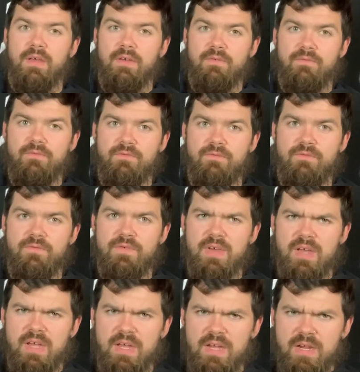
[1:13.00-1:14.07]

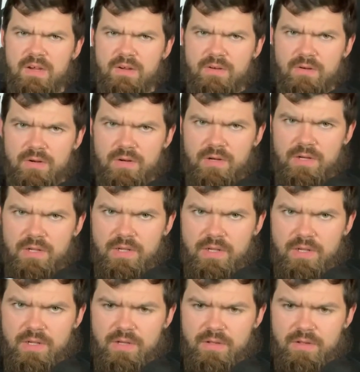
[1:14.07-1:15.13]

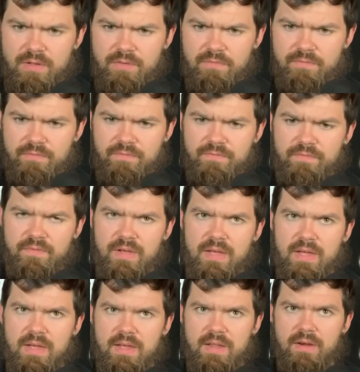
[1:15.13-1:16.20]
very
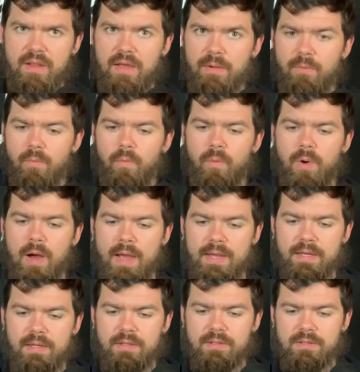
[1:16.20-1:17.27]
fine, like
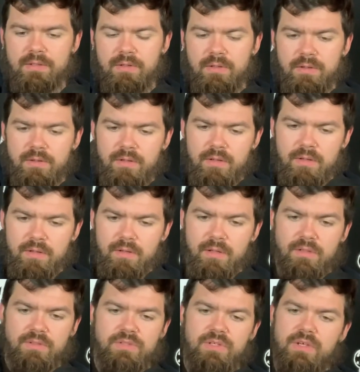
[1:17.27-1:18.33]
white,
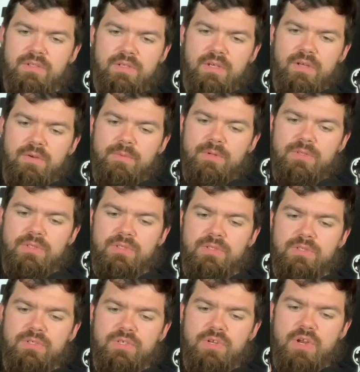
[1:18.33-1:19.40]
like snow. It's like almost
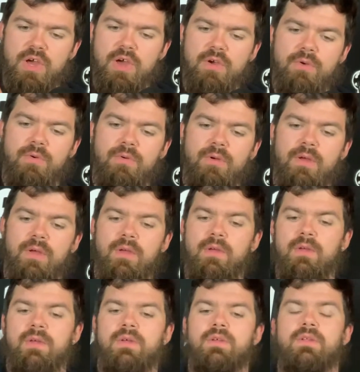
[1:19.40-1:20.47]
snow.
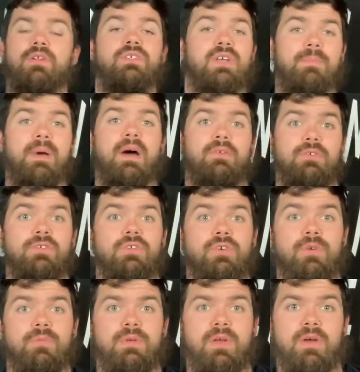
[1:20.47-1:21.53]
It looks like powdered
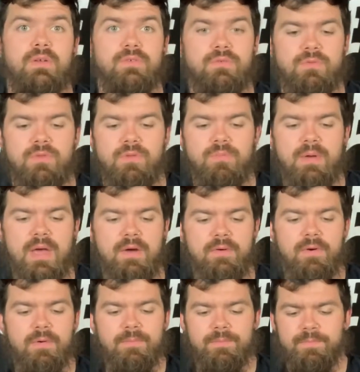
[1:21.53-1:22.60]
sugar, to be honest with you, powder.